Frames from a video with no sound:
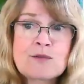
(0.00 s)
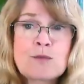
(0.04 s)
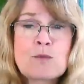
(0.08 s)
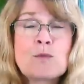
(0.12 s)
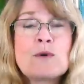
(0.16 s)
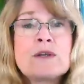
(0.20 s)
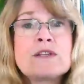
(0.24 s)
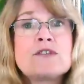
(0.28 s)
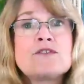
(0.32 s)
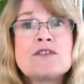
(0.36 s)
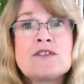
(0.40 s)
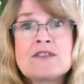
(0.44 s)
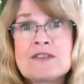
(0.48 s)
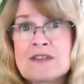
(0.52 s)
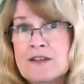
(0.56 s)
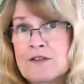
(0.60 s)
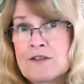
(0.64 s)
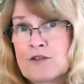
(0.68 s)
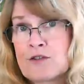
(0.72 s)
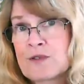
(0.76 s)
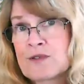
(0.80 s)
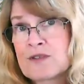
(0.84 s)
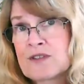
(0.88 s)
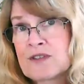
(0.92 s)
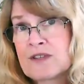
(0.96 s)
which is
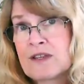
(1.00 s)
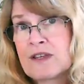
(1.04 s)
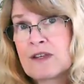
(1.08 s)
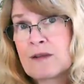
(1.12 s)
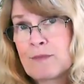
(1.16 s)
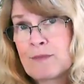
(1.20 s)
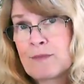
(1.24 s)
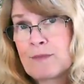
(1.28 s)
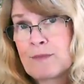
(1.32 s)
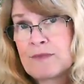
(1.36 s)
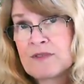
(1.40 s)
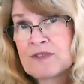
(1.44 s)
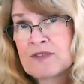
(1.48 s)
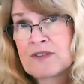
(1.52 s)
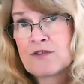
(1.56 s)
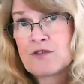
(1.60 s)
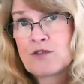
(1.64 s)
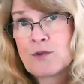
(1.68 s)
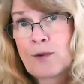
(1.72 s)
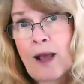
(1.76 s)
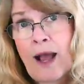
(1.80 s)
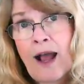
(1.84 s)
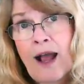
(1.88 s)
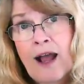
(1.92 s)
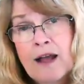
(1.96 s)
interesting since you
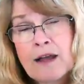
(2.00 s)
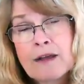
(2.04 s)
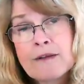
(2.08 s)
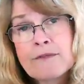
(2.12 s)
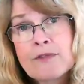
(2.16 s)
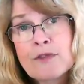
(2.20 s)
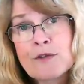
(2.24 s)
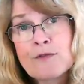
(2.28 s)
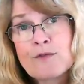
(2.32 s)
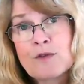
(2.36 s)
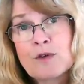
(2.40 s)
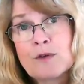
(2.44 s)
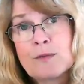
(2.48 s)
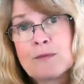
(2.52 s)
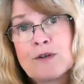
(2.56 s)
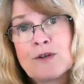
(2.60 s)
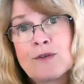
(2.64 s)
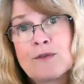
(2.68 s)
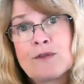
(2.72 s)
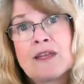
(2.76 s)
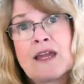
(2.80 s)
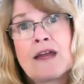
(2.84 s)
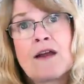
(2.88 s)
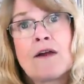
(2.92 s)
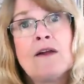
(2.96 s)
have the full
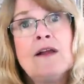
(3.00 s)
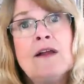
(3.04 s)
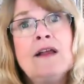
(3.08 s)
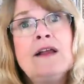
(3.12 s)
moon there,